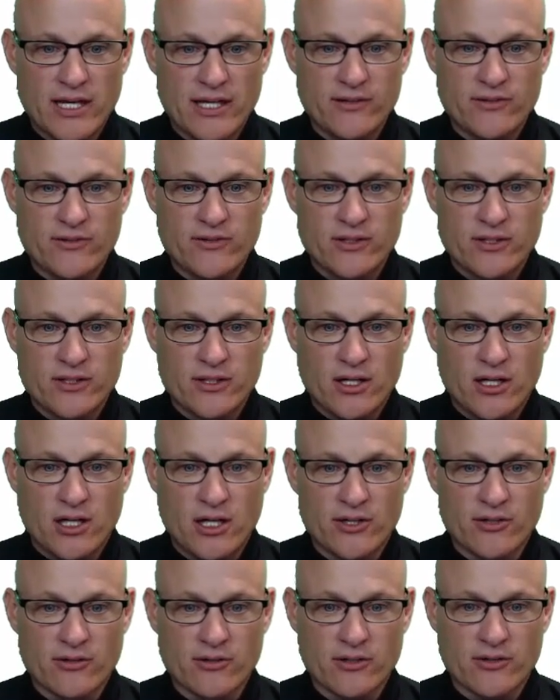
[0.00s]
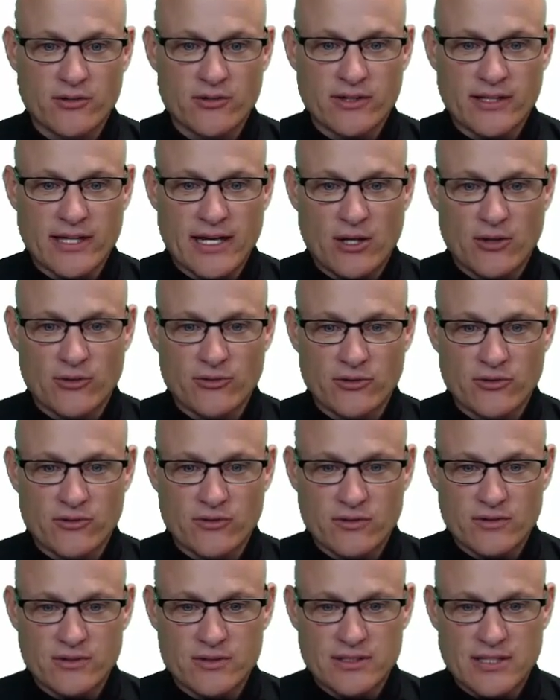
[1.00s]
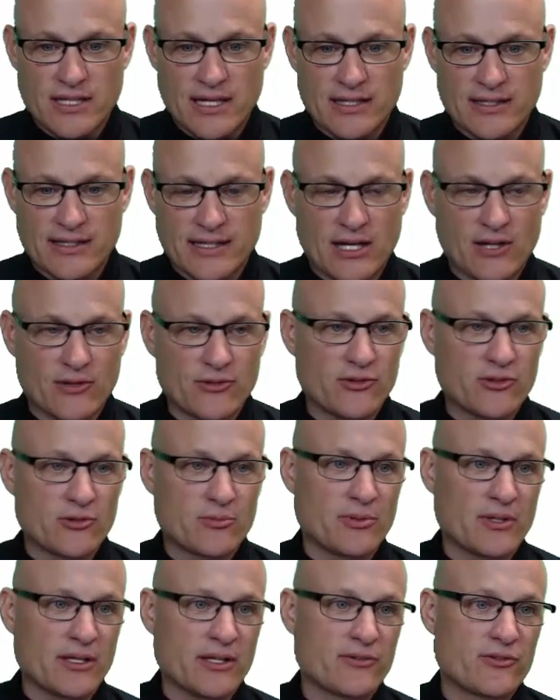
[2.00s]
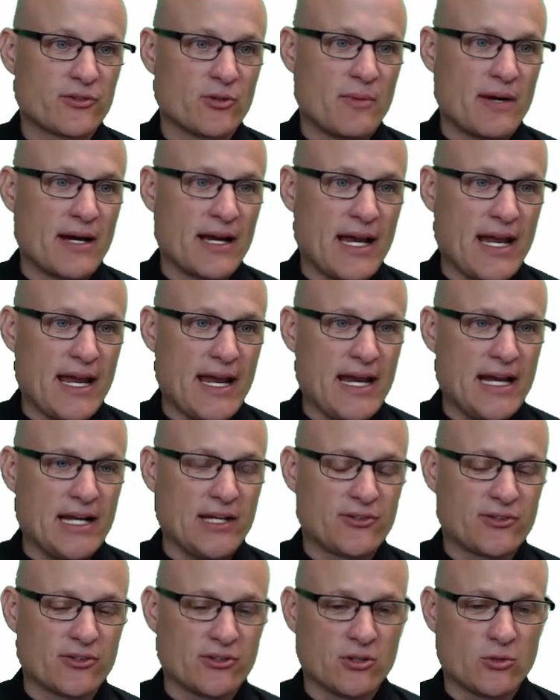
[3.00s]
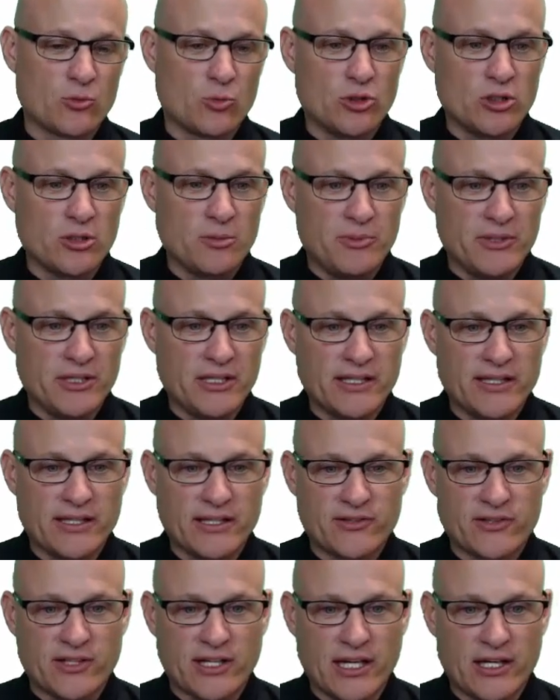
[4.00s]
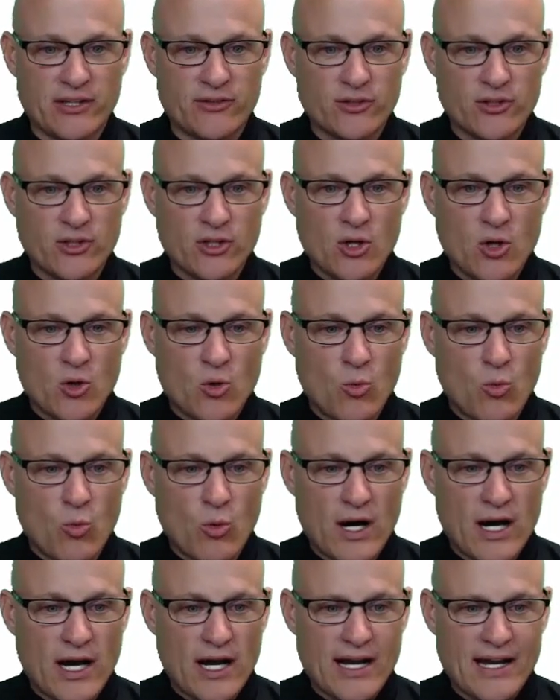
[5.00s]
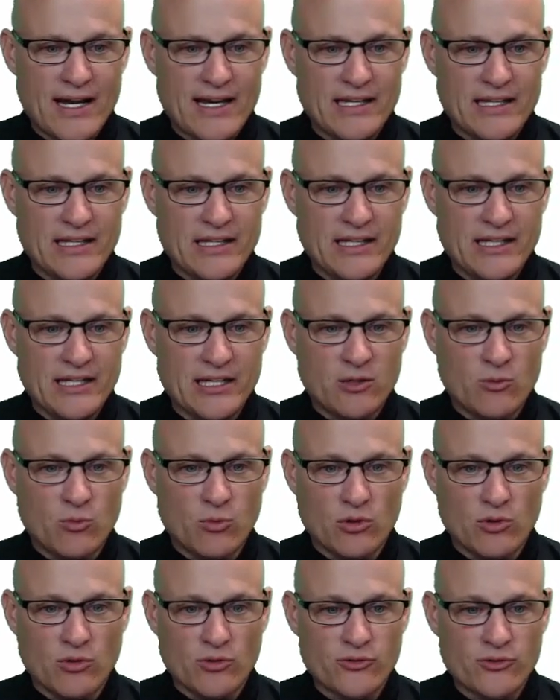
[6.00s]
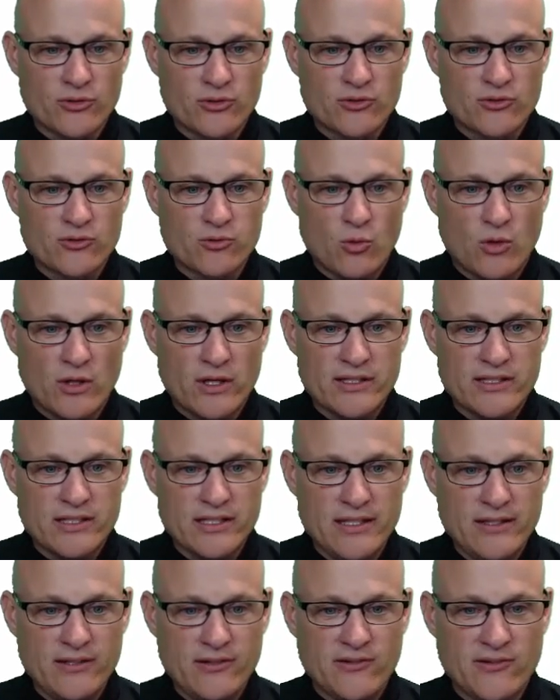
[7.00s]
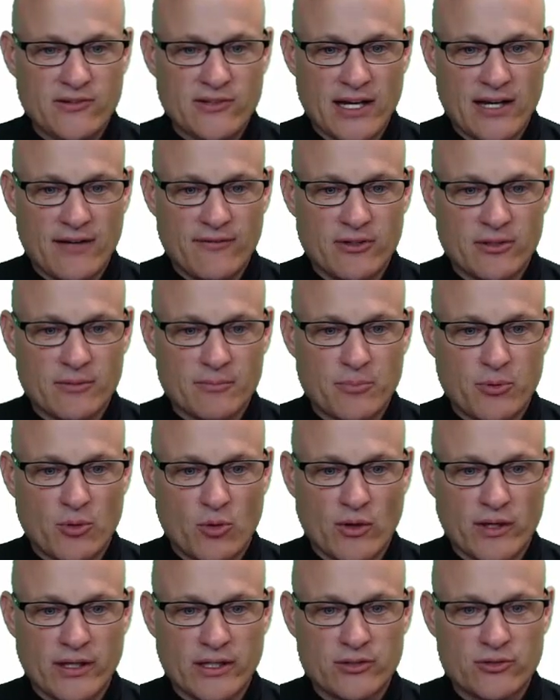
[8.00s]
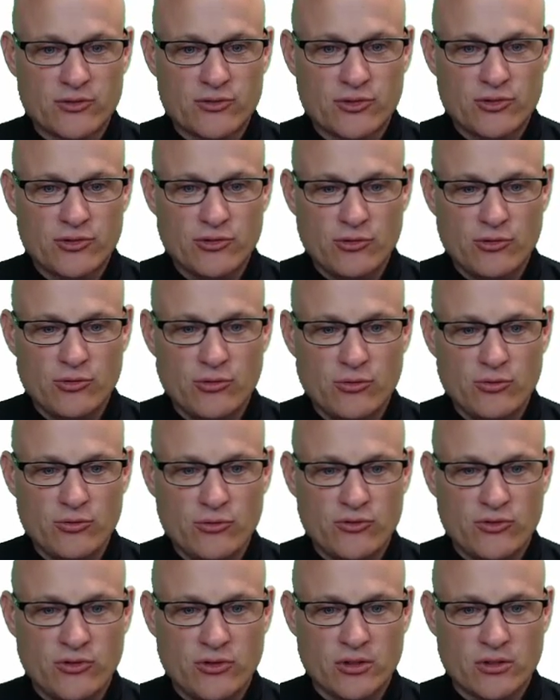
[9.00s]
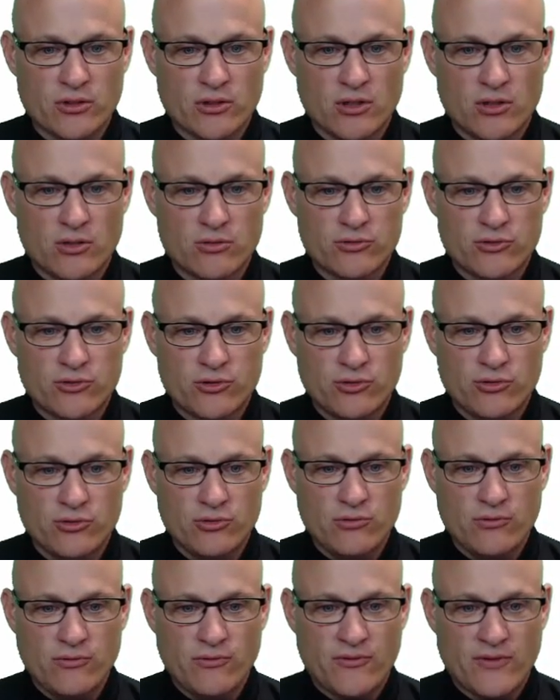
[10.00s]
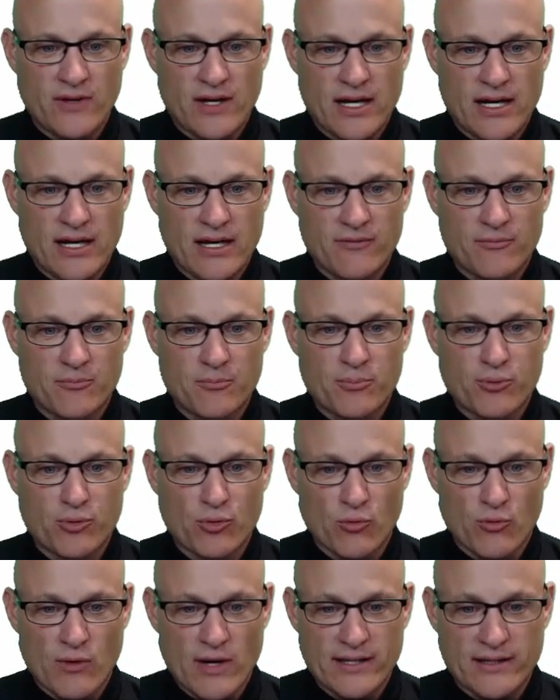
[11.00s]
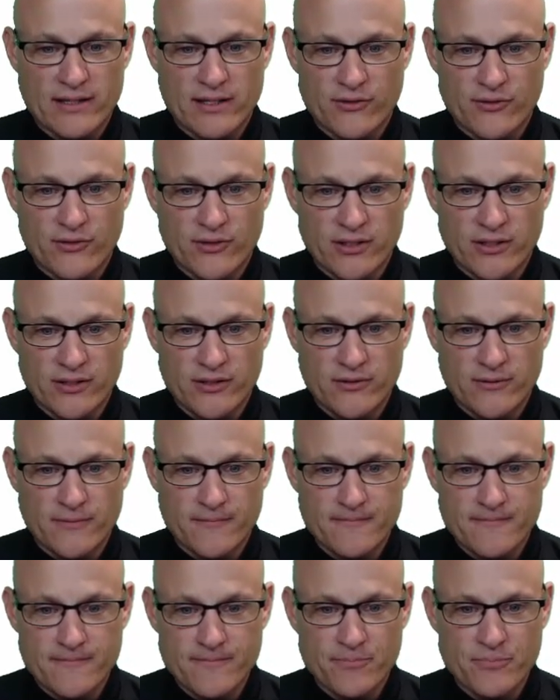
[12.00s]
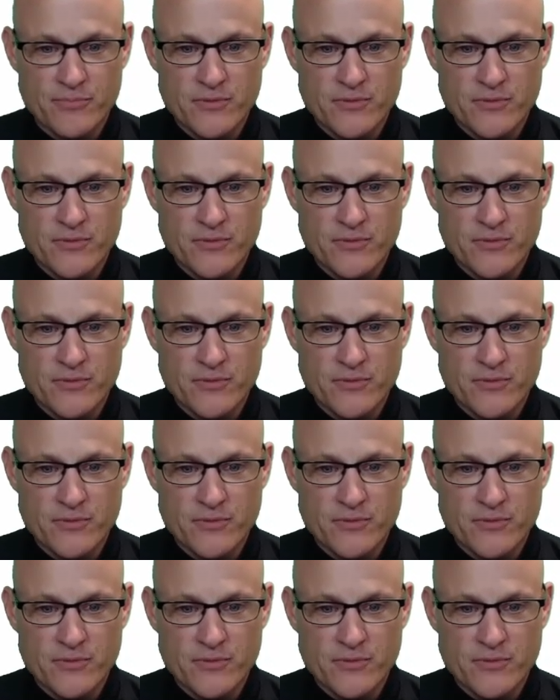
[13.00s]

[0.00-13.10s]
Tenths, hundreds, thousands, ten thousands place. So my answer would be, in this case, y equals twenty-seven point two zero two five, parentheses,